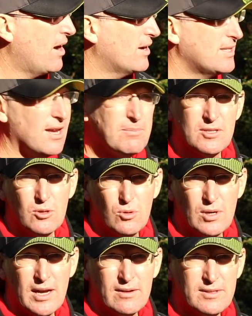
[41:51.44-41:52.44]
set my
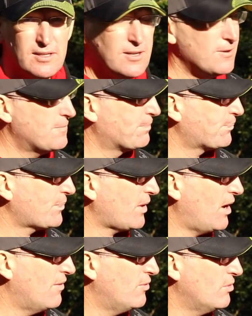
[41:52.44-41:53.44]
stall out to do.
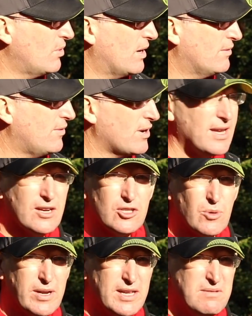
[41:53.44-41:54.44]
I thought, well, if I can get
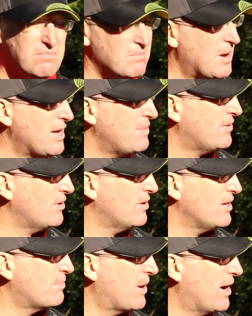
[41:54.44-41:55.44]
20, maybe
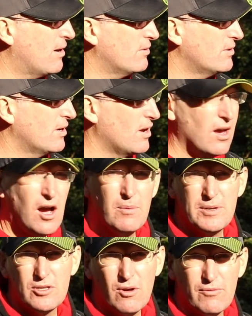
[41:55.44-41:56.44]
30 pound, I'll
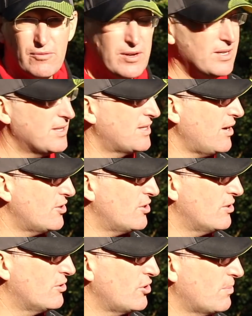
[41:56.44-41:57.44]
be top 3 in the
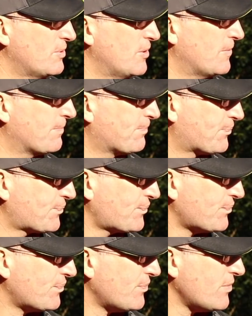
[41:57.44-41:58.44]
section, job done.
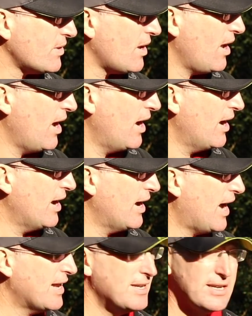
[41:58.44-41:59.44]

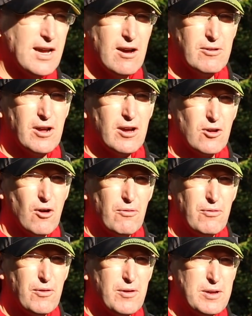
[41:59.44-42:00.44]
Andy Geldart got
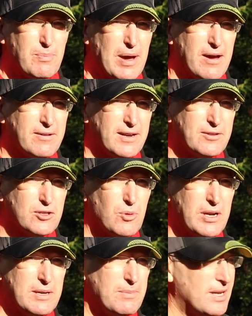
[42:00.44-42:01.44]
30 pound after
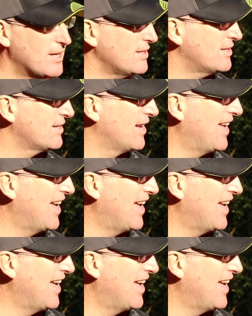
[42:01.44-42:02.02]
20 minutes,